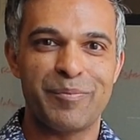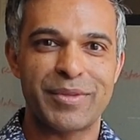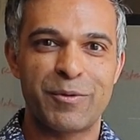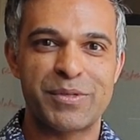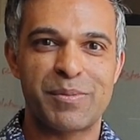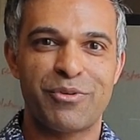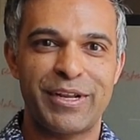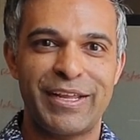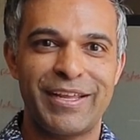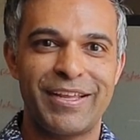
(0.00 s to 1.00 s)
It was a
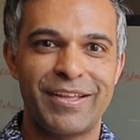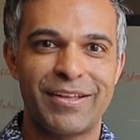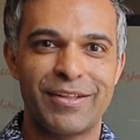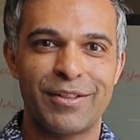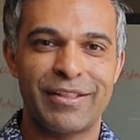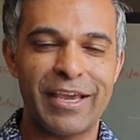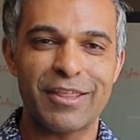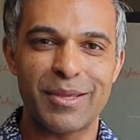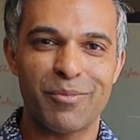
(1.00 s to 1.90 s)
pretty lengthy